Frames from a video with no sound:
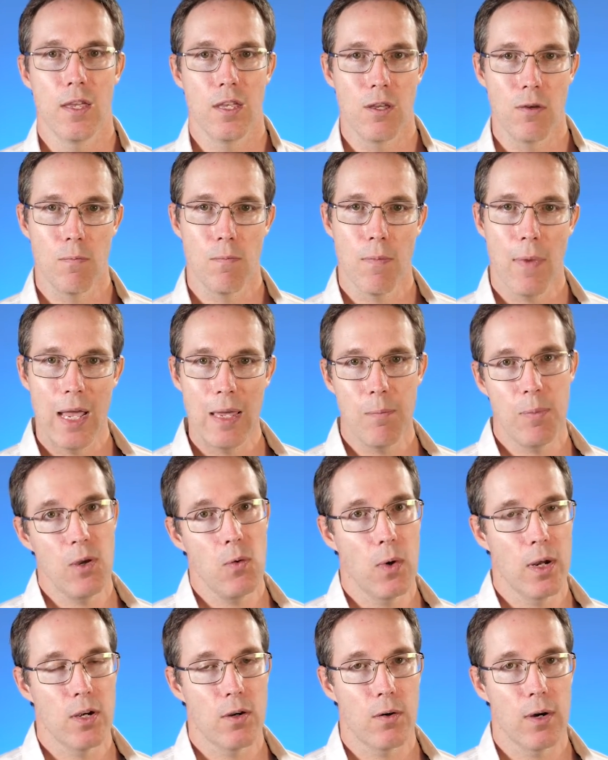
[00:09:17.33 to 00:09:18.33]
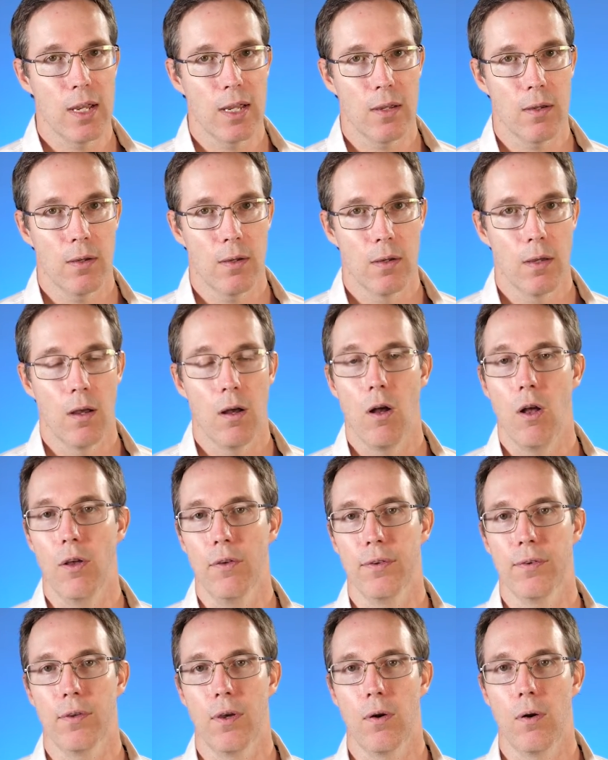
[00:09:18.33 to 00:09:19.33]
You might be wondering,
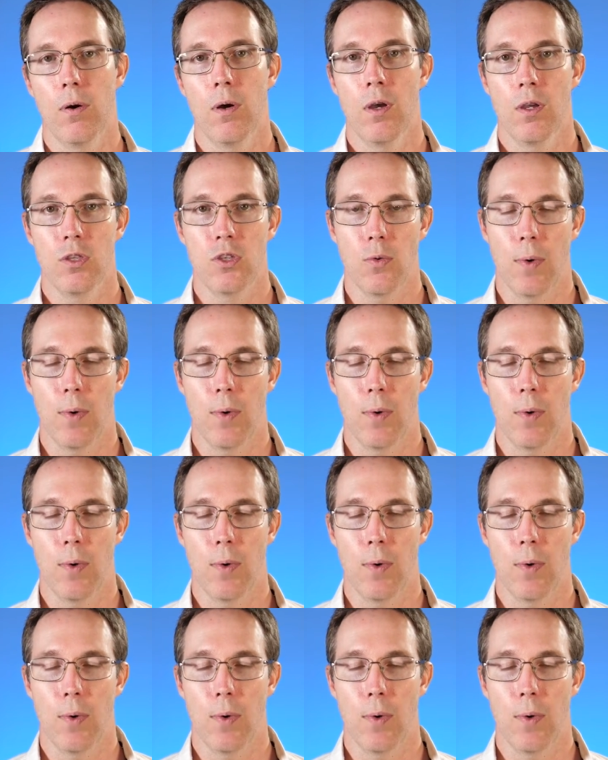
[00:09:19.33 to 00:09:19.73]
also,